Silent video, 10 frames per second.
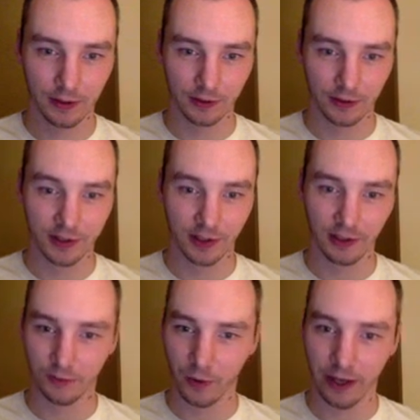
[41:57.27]
So this gun
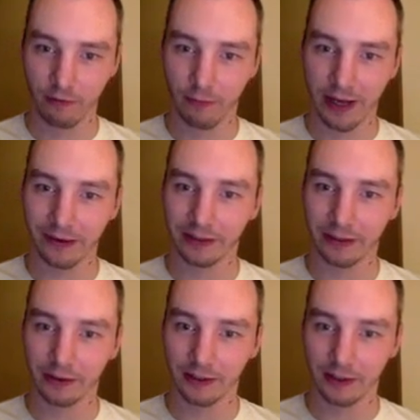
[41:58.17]
is way over bad
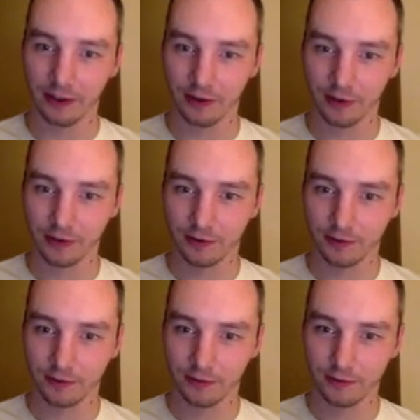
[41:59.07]
now. Like I can just
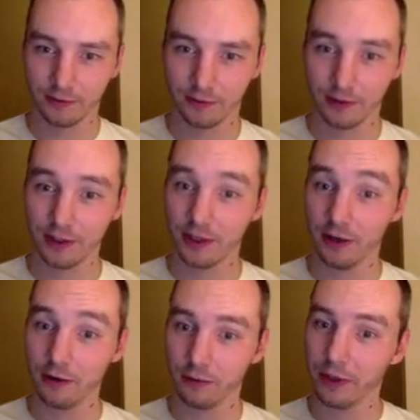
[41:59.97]
actually
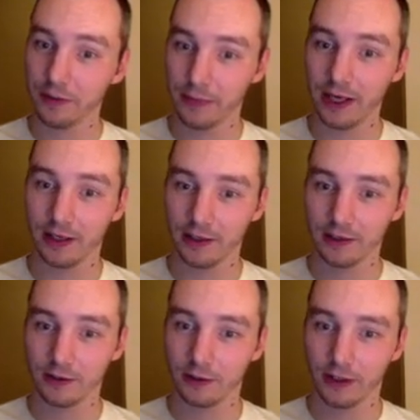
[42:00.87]
no. When he's big, he
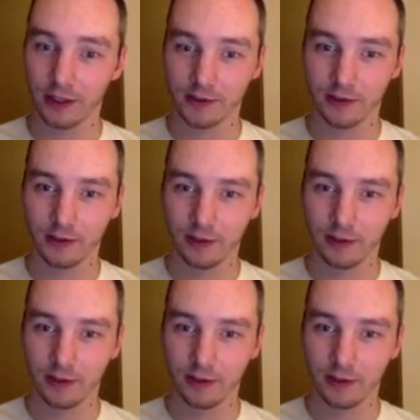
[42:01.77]
takes a lot of hits.